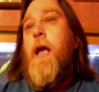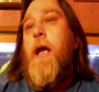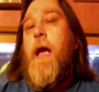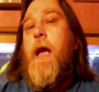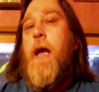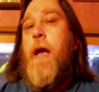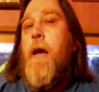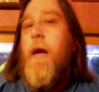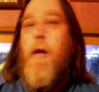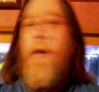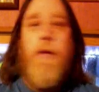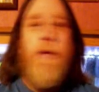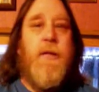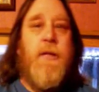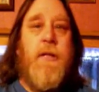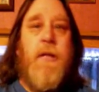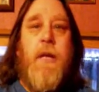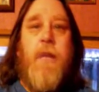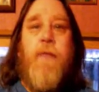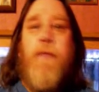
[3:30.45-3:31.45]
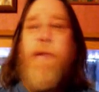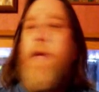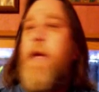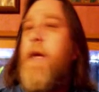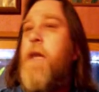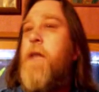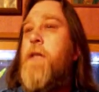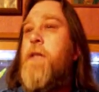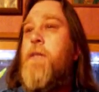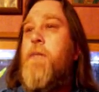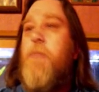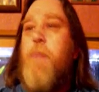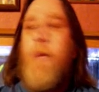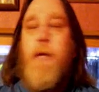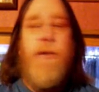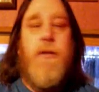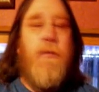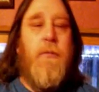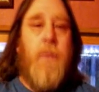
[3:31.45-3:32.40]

and all this stuff is a bunch of